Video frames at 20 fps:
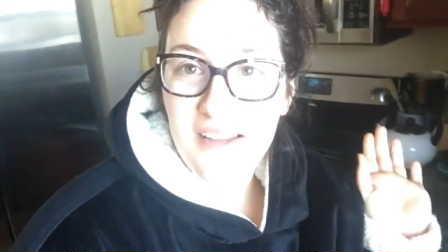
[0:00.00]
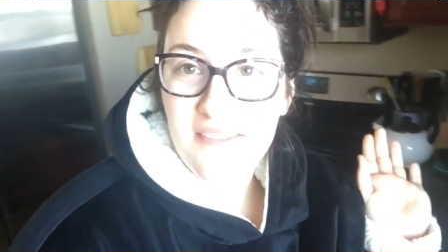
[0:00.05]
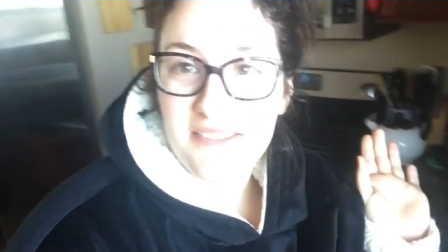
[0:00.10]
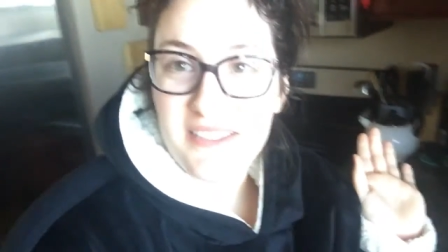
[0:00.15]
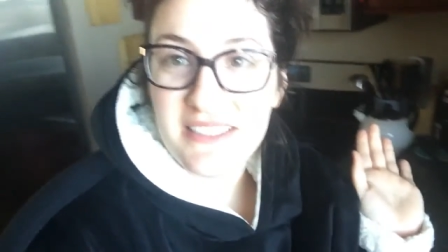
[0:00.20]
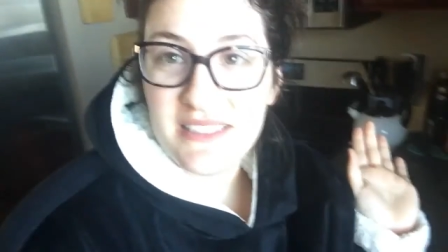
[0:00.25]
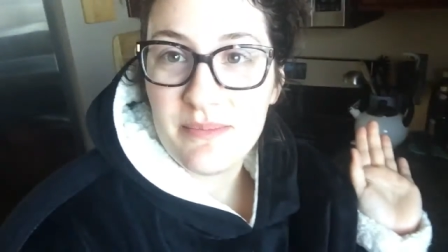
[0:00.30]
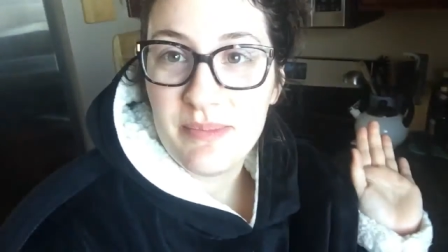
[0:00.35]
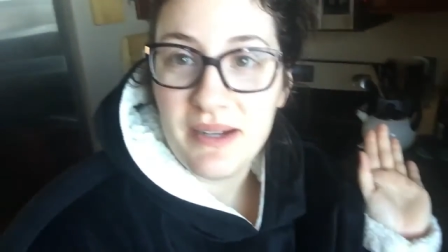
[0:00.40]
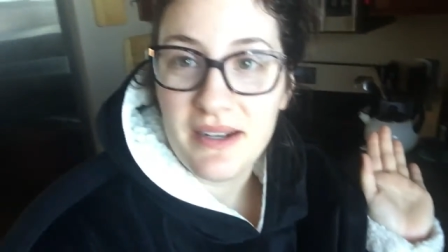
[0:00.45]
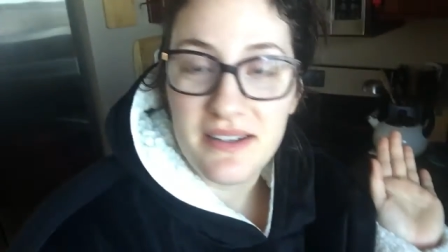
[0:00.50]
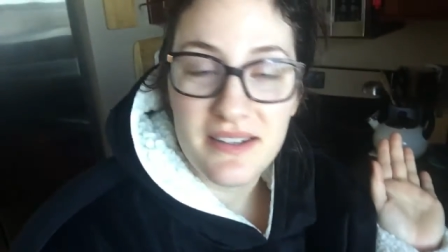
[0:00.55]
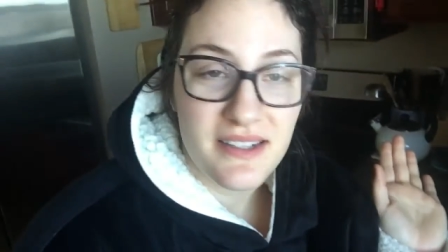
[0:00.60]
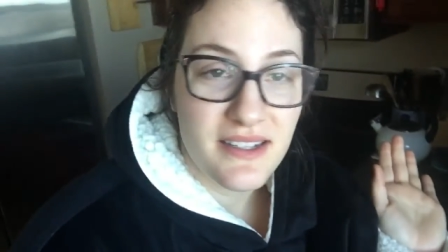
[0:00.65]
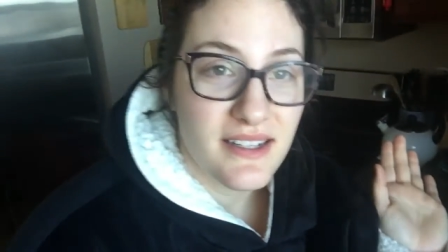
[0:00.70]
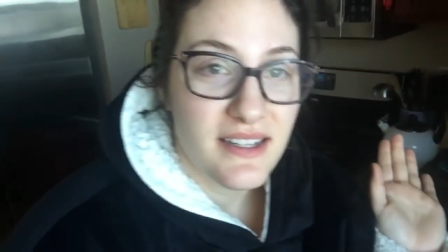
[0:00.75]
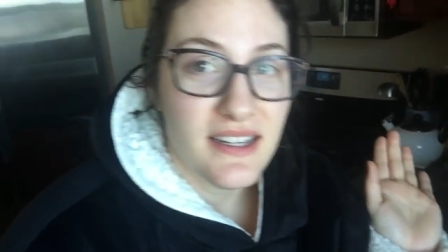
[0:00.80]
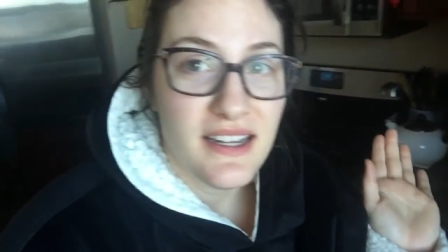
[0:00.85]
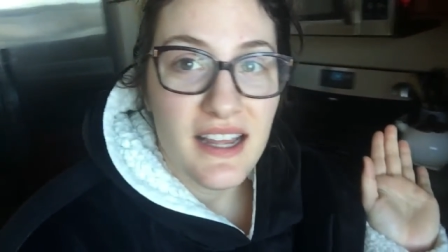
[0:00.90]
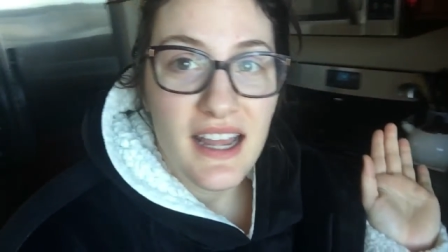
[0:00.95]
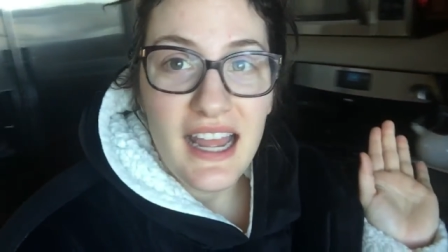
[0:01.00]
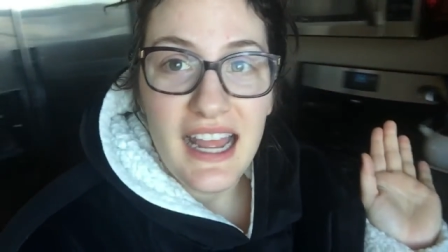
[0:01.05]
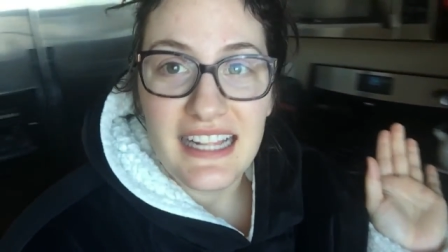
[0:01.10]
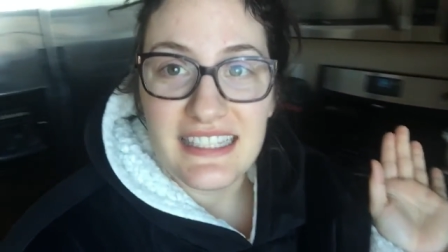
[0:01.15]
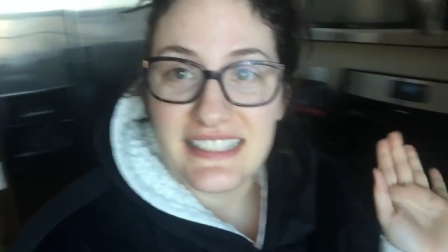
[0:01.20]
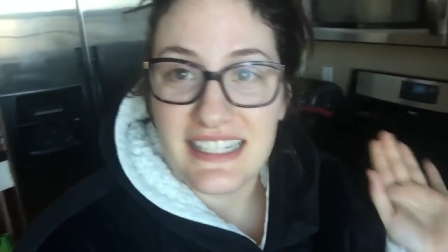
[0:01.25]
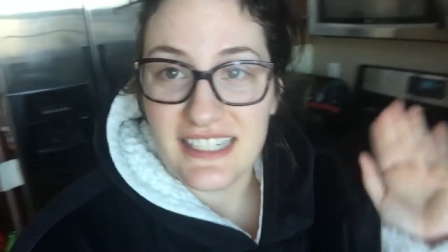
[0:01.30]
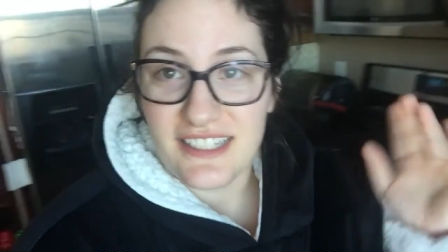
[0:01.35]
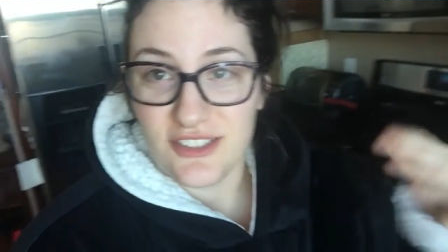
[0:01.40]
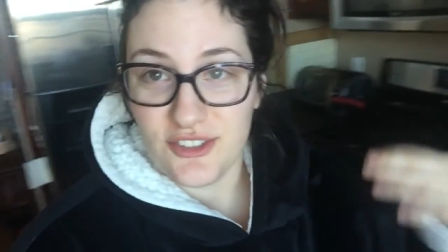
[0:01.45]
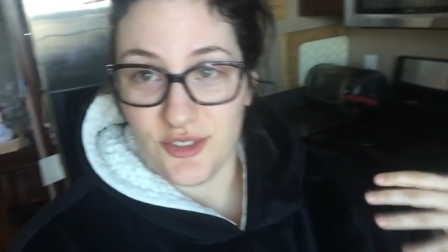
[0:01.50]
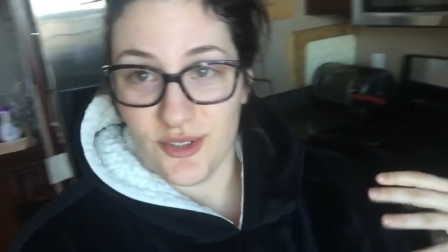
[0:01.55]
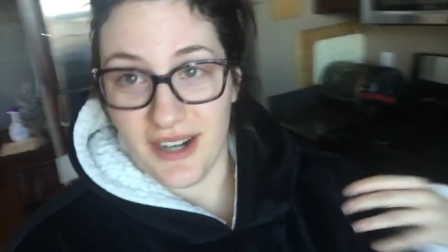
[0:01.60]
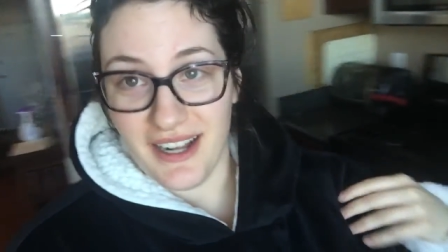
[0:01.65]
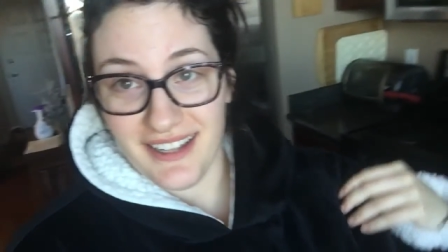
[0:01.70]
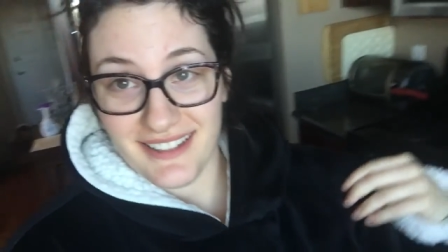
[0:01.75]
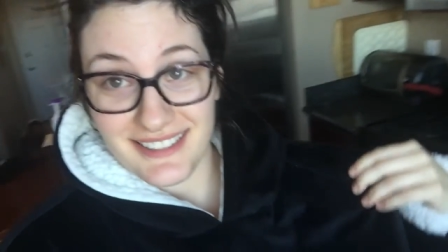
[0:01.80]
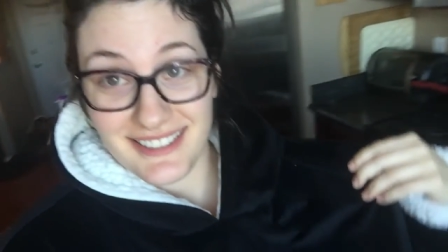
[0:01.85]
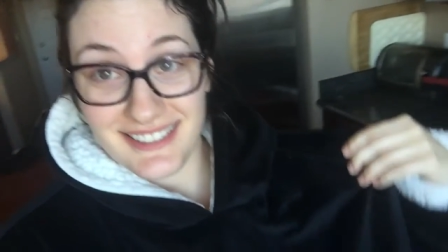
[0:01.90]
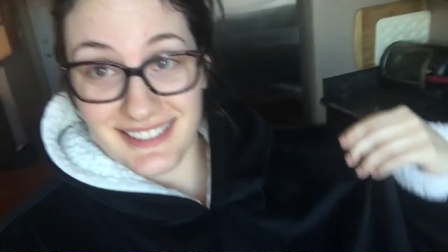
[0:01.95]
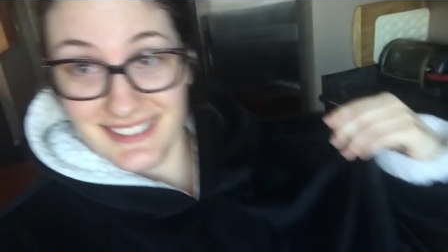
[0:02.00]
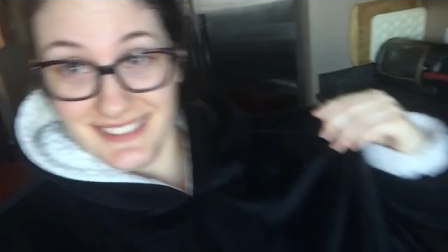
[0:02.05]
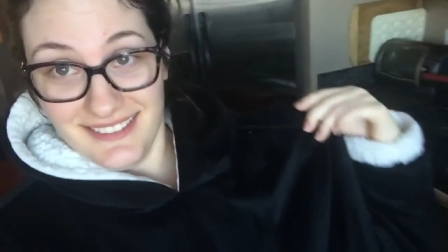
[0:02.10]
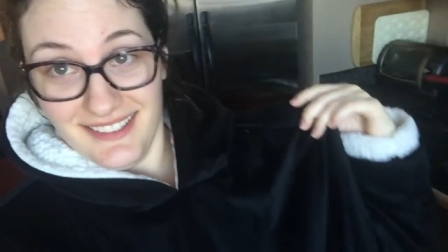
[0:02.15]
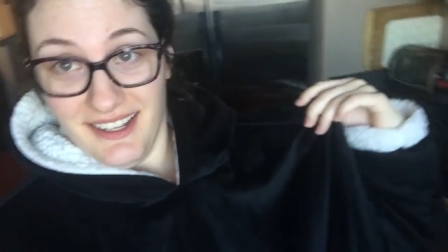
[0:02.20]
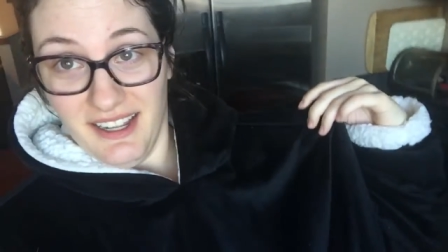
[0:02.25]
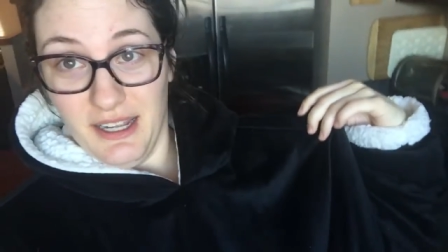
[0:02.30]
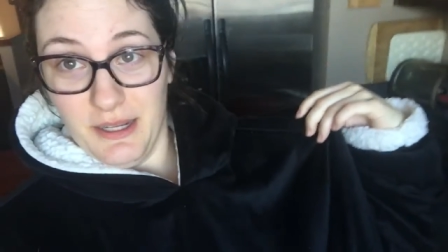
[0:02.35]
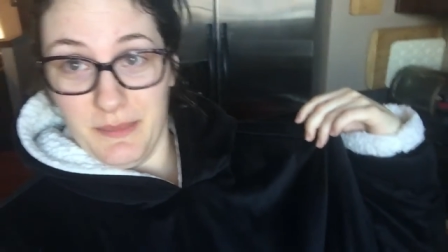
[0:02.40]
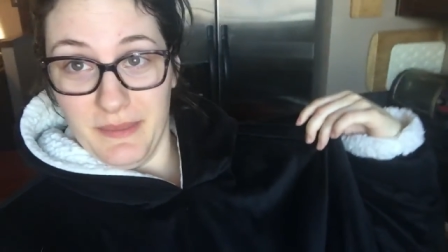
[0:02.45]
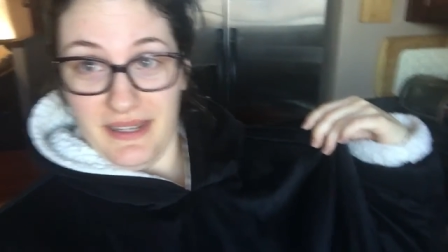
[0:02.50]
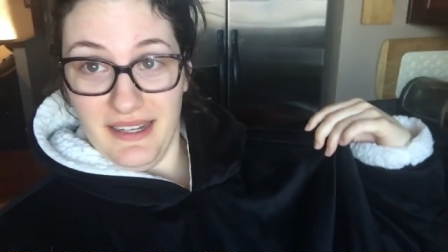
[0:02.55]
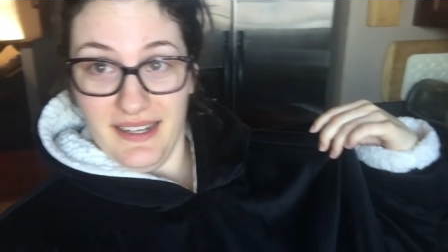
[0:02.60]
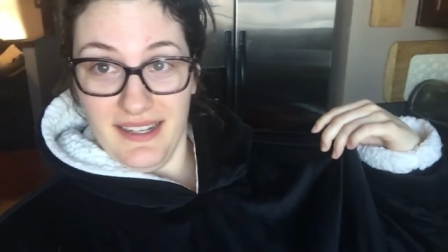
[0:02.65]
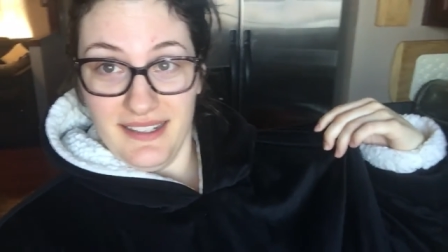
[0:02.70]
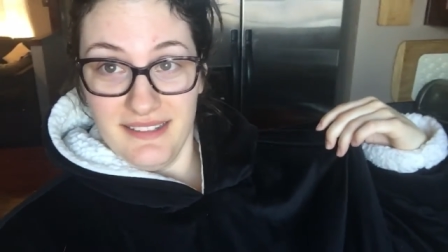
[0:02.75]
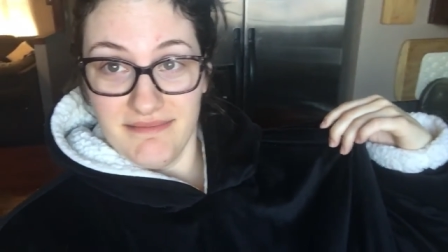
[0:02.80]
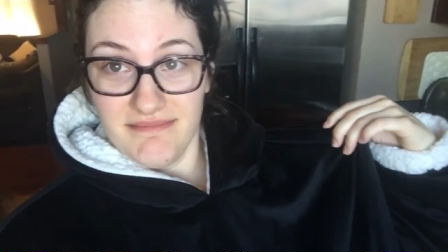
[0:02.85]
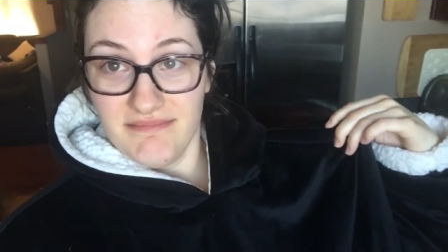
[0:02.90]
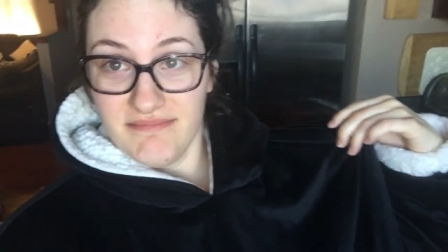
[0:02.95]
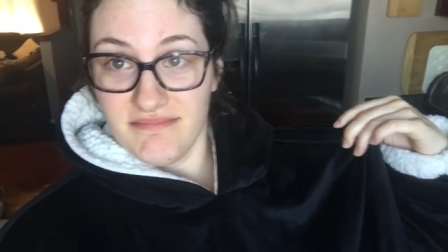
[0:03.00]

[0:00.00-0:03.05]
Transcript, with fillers: I've disappeared. It's like a dress on me.